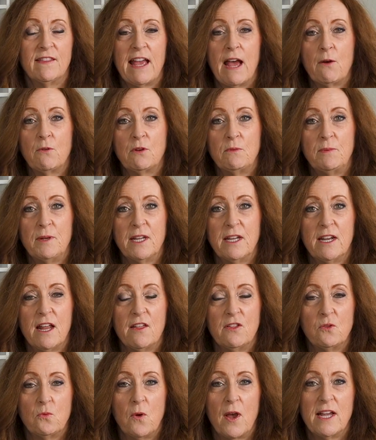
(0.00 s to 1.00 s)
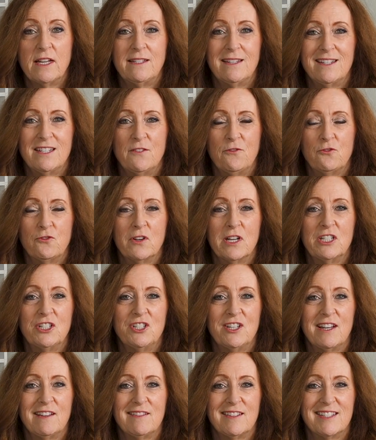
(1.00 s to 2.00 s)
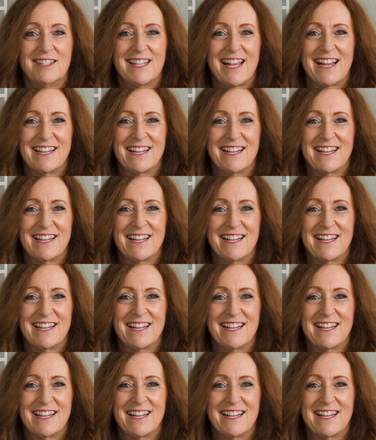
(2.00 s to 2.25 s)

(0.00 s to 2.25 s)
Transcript: That would be another way to differentiate this